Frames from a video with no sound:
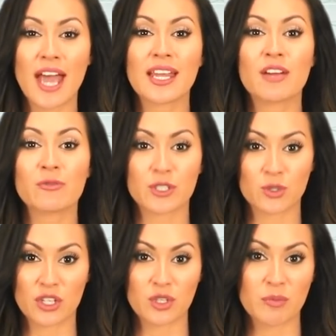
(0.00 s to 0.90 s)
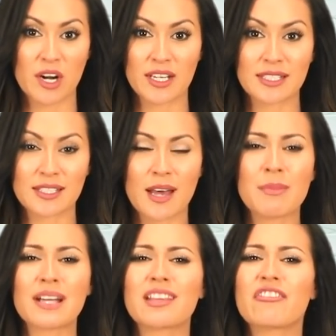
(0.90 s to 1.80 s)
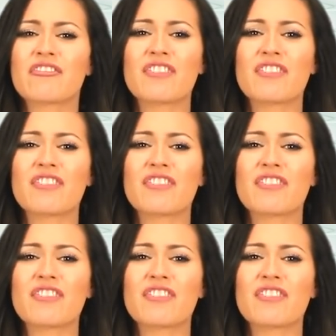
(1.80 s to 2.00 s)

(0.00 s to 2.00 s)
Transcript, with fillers: and infrastructure markets among the